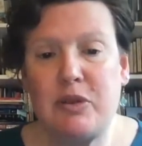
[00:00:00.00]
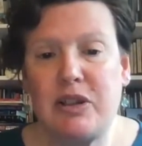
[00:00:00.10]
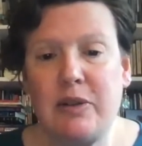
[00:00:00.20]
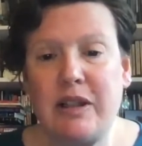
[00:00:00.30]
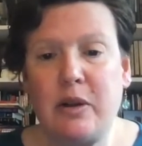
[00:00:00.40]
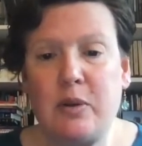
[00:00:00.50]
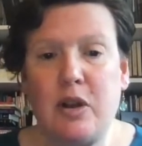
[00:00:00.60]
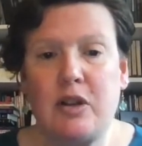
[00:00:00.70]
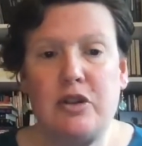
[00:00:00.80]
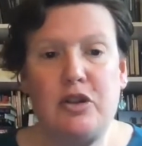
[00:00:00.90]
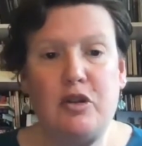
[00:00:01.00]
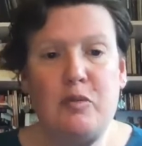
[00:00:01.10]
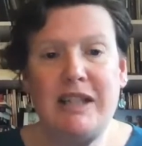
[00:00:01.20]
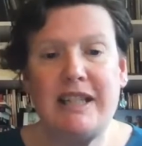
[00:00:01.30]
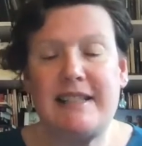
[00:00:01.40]
so that those on
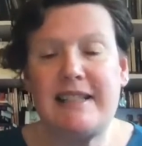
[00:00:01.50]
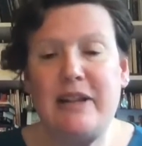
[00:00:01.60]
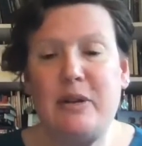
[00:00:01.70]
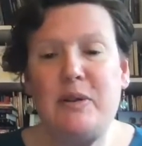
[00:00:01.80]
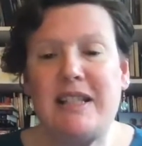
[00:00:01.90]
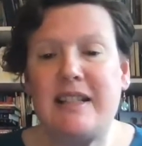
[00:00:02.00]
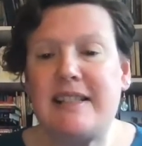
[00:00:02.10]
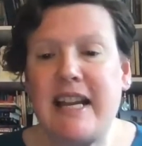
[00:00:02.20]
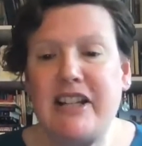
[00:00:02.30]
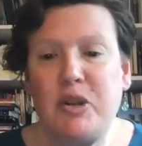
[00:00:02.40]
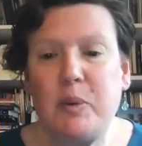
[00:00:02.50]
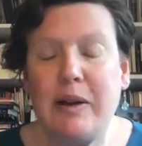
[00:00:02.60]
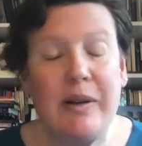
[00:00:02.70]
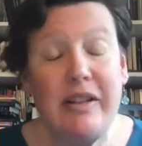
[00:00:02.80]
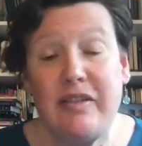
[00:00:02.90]
Zoom can see who's in the
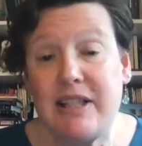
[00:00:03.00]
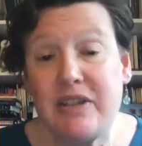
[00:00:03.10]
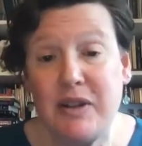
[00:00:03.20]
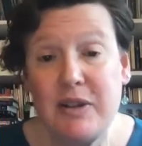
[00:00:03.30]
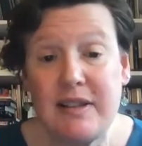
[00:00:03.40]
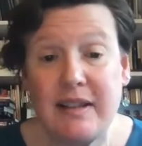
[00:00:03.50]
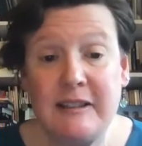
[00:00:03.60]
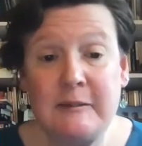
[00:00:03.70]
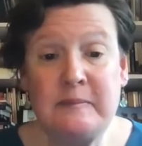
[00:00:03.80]
sanctuary and vice versa.